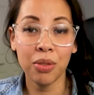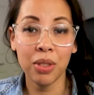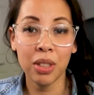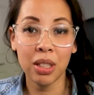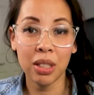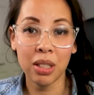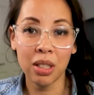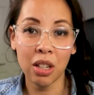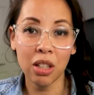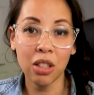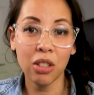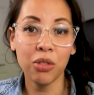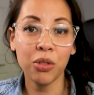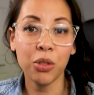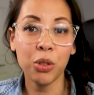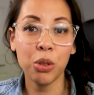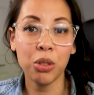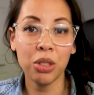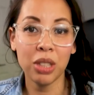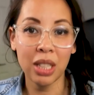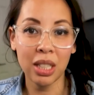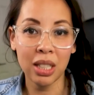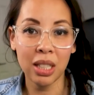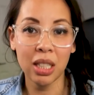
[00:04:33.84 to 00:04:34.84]
the solid
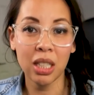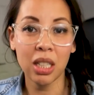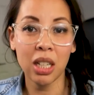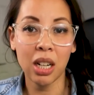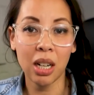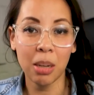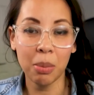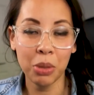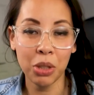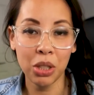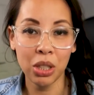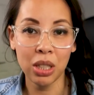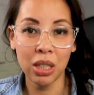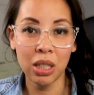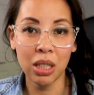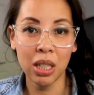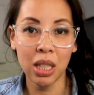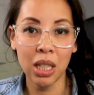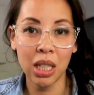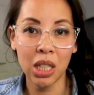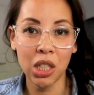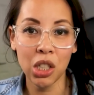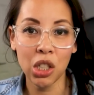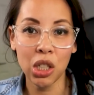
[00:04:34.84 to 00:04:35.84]
foods as an option
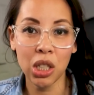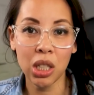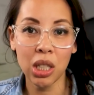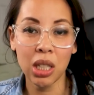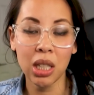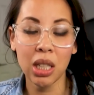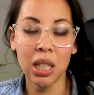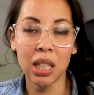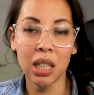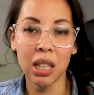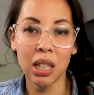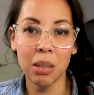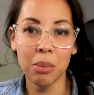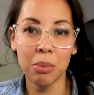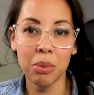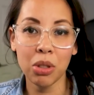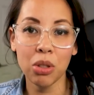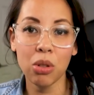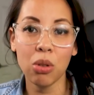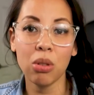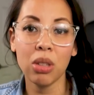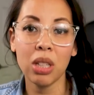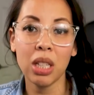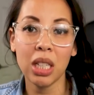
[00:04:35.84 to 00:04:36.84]
and just let them
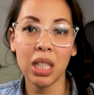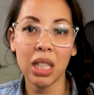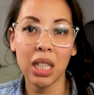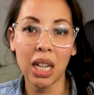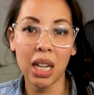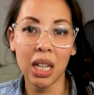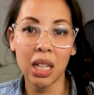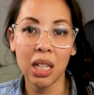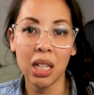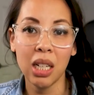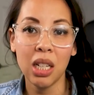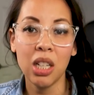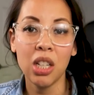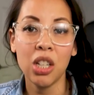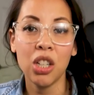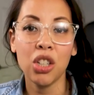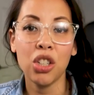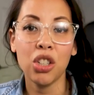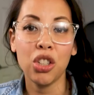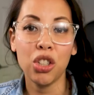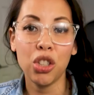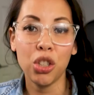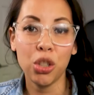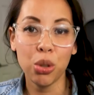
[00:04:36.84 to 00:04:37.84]
slowly get
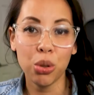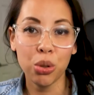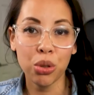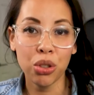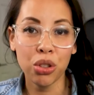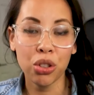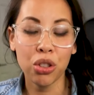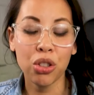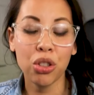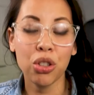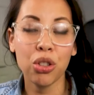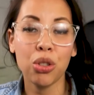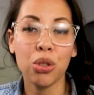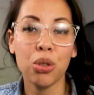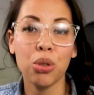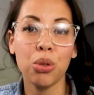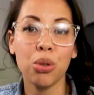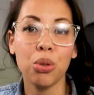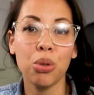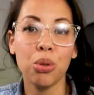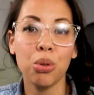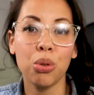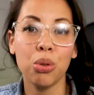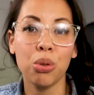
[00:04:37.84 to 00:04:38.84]
used
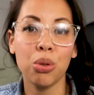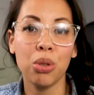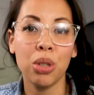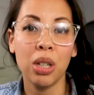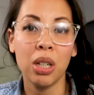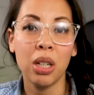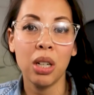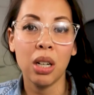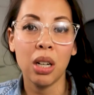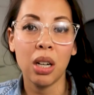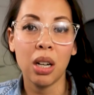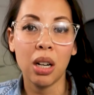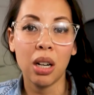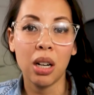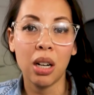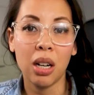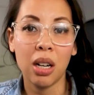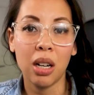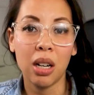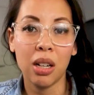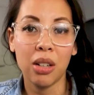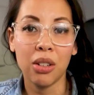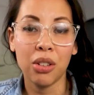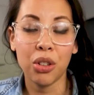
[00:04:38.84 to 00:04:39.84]
to
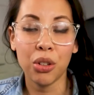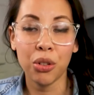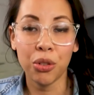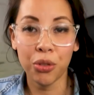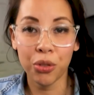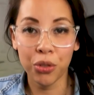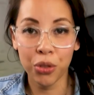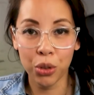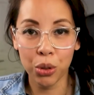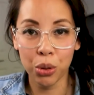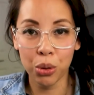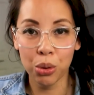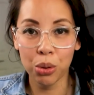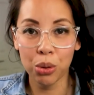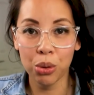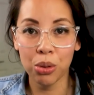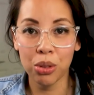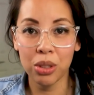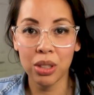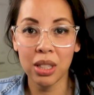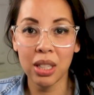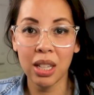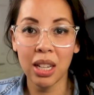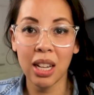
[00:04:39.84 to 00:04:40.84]
the
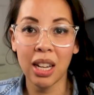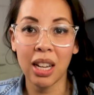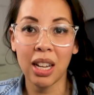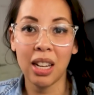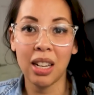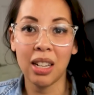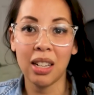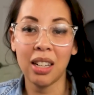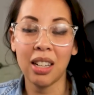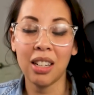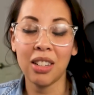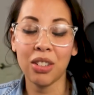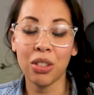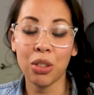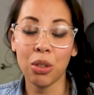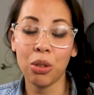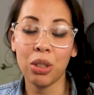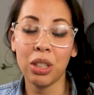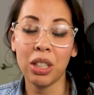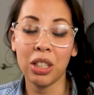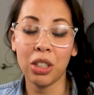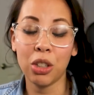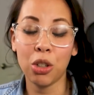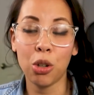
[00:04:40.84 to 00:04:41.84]
foods and
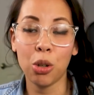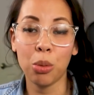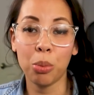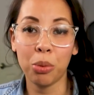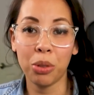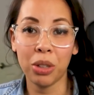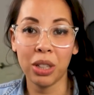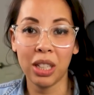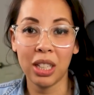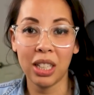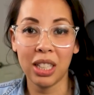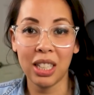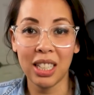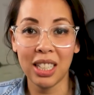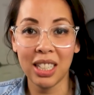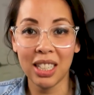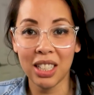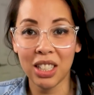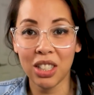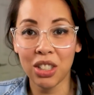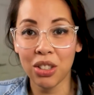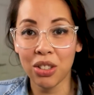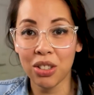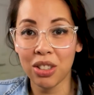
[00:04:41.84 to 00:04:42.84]
slowly incorporating it
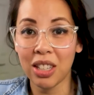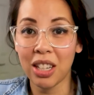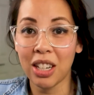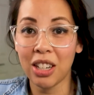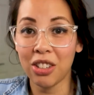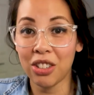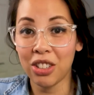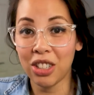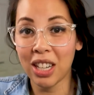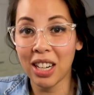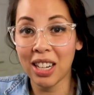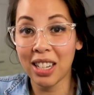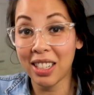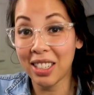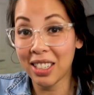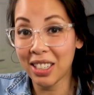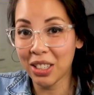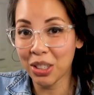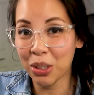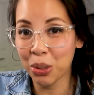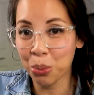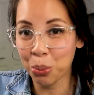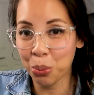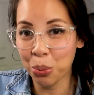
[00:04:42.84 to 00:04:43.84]
into their diet
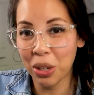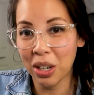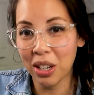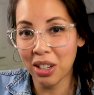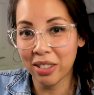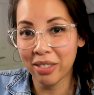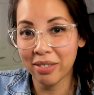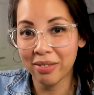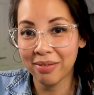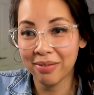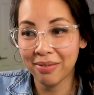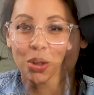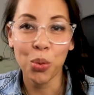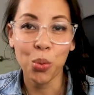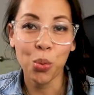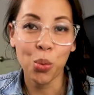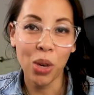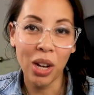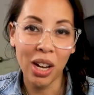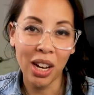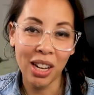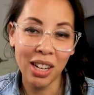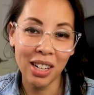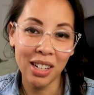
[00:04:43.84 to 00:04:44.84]
as well.
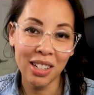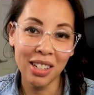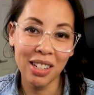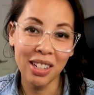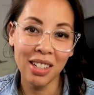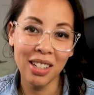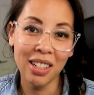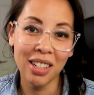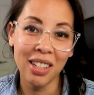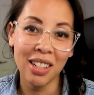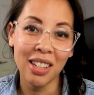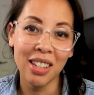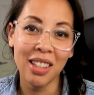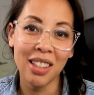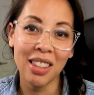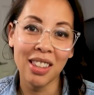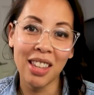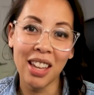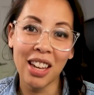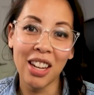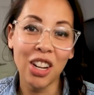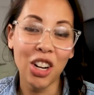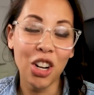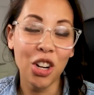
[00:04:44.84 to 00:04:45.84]
When
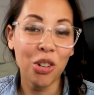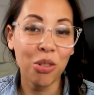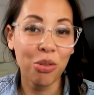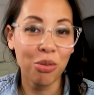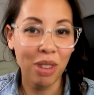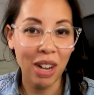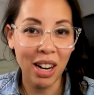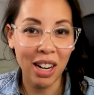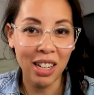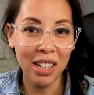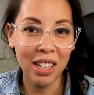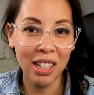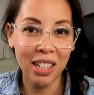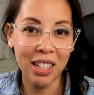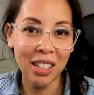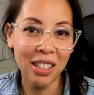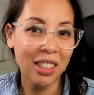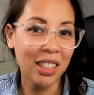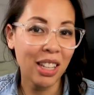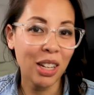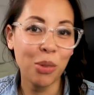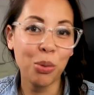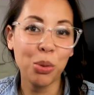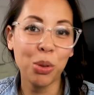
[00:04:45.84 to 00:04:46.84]
they are
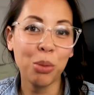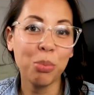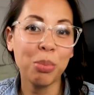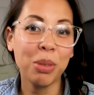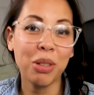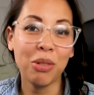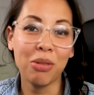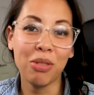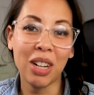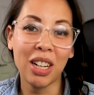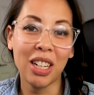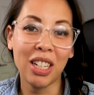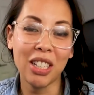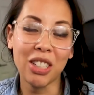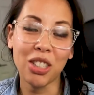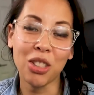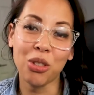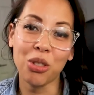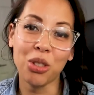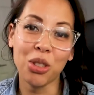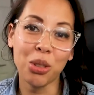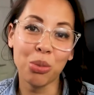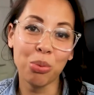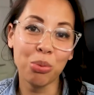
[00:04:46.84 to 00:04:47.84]
ready, they will be ready.
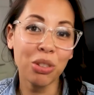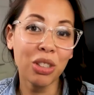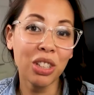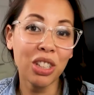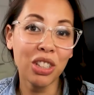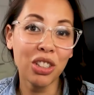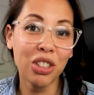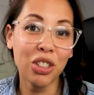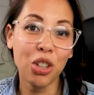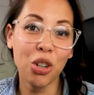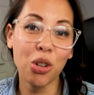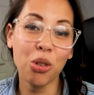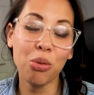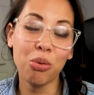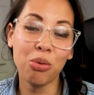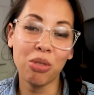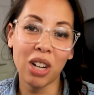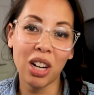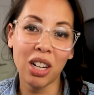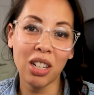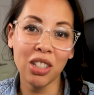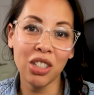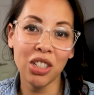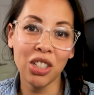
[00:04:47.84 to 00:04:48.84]
So there's really no
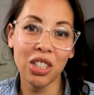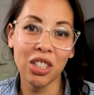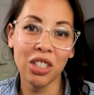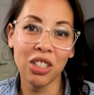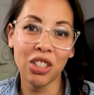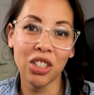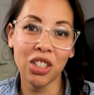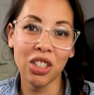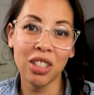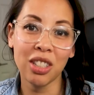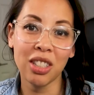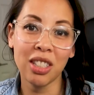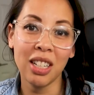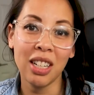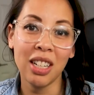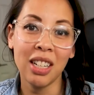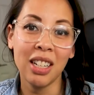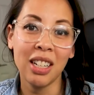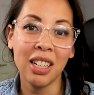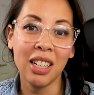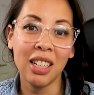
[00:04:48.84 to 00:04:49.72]
rush. It's just